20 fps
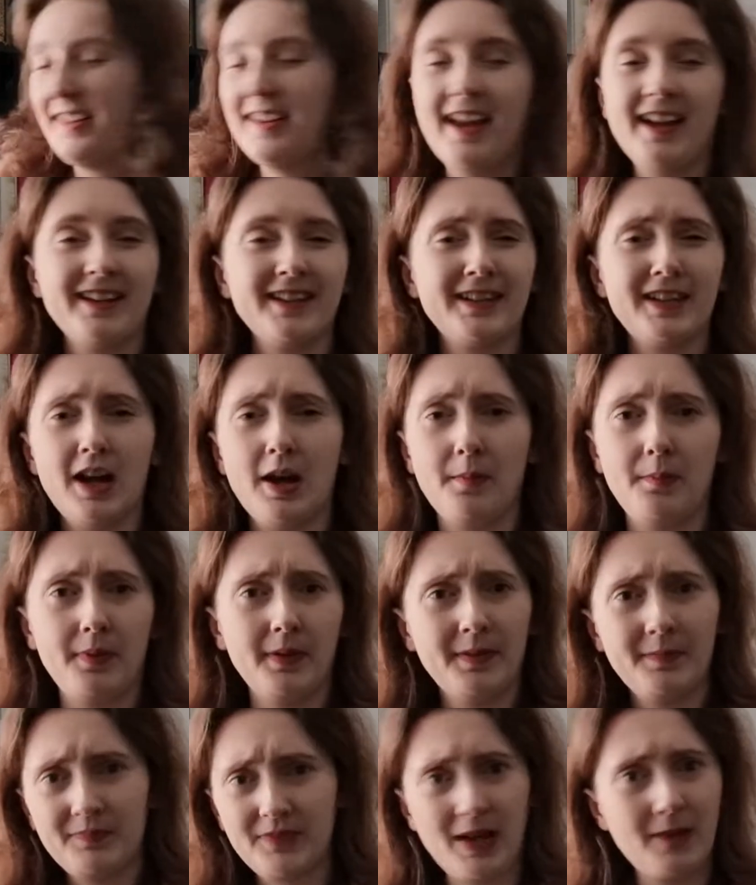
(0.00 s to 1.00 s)
Next up,
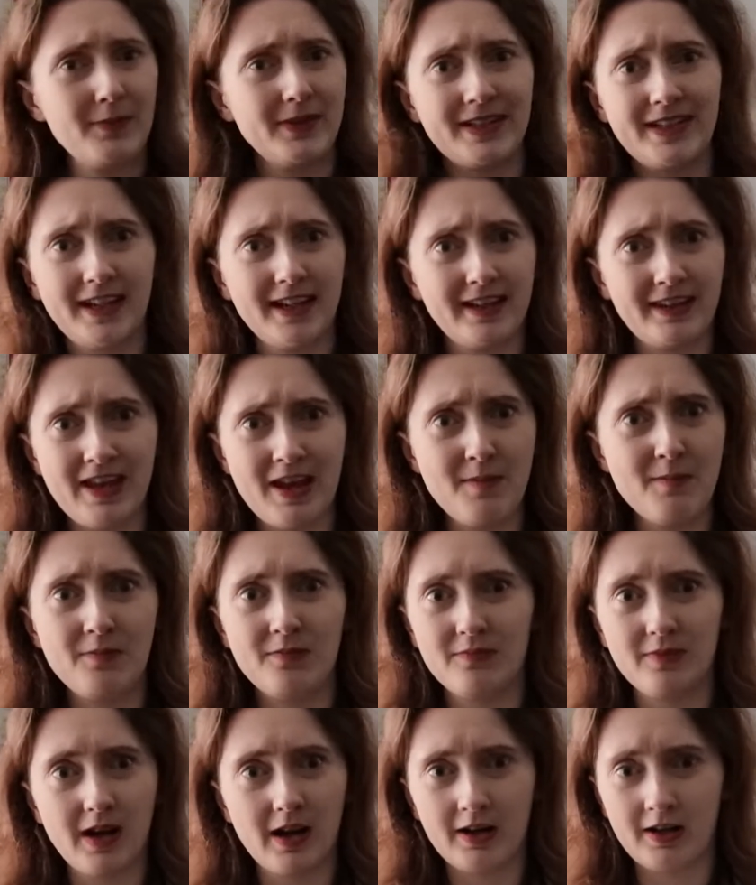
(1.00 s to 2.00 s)
can we see a
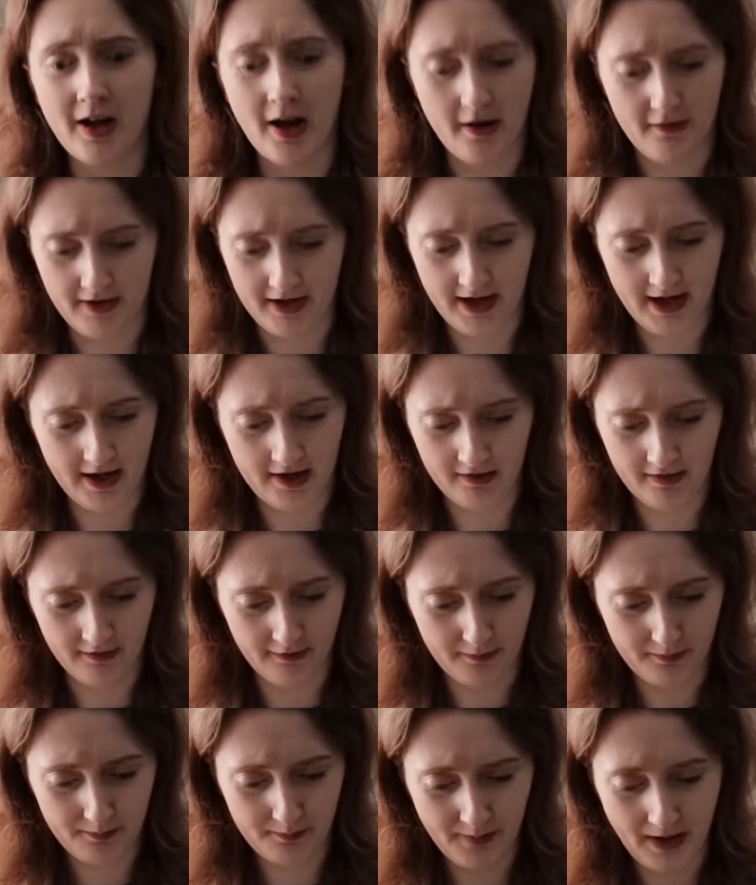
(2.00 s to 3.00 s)
theme occurring
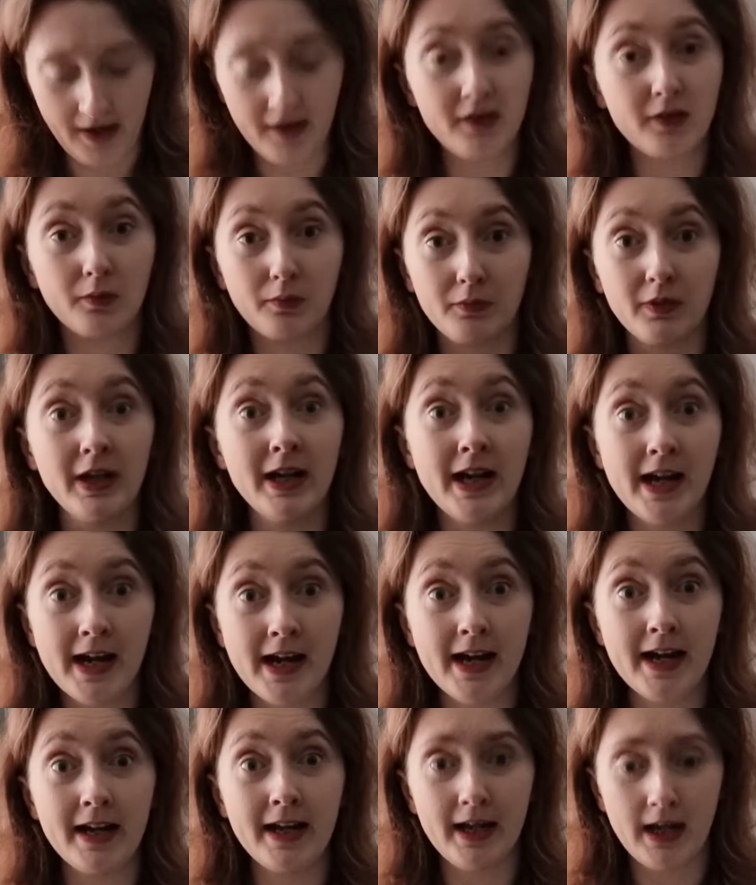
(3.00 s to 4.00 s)
here? Beth
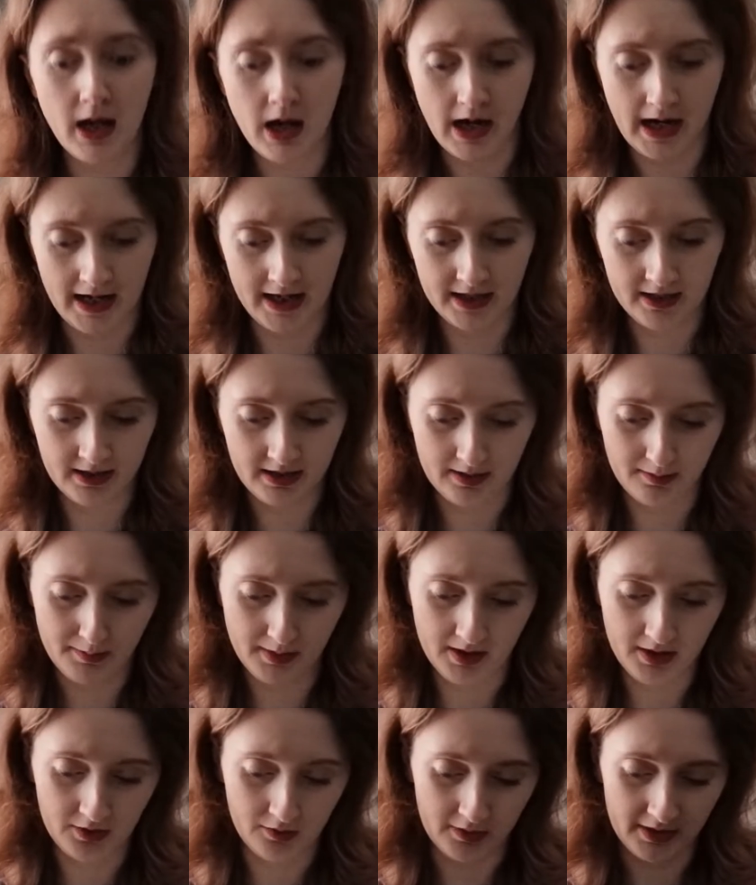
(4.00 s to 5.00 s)
really likes
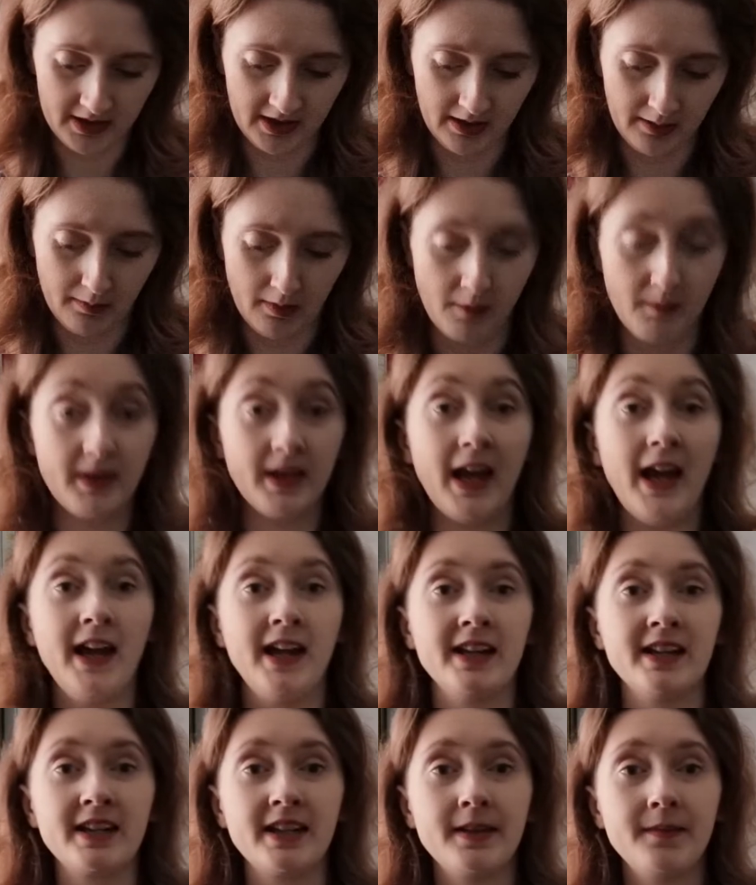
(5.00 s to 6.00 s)
mysteries at the moment.
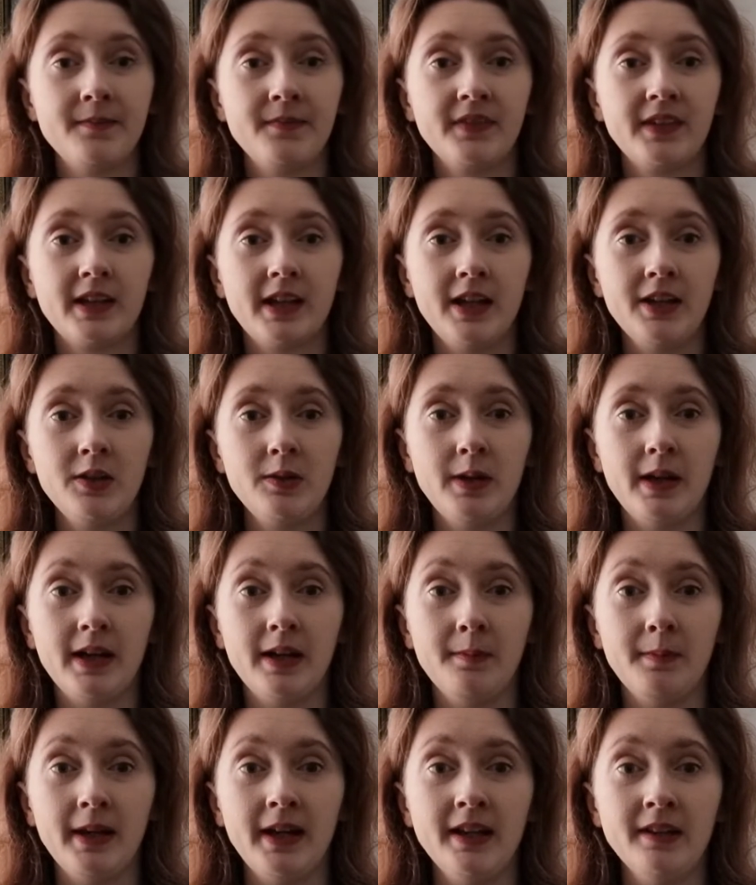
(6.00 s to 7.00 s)
That is, can you
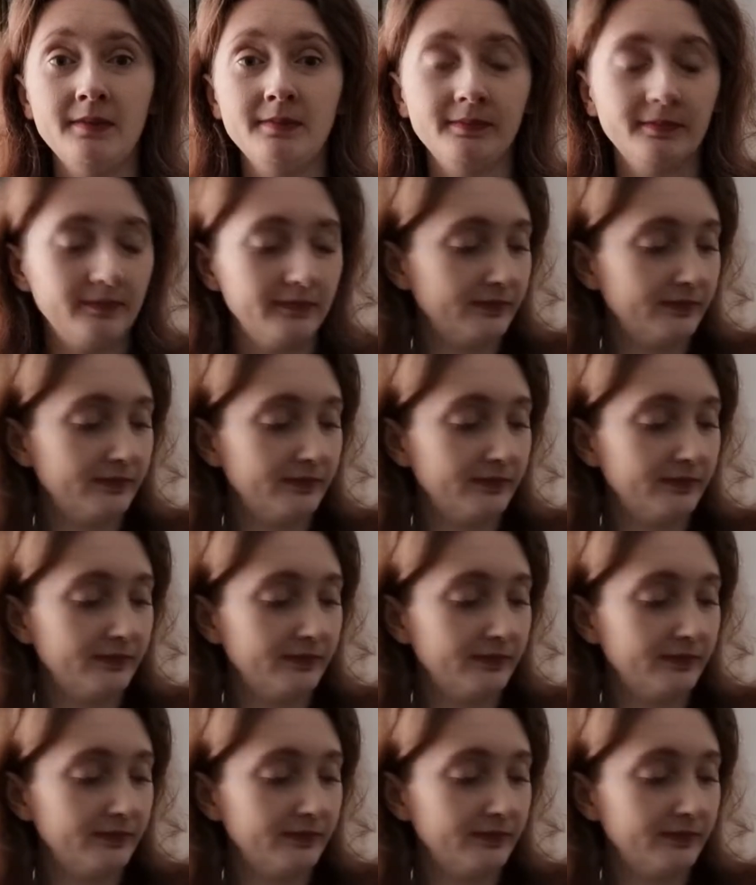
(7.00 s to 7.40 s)
hear me?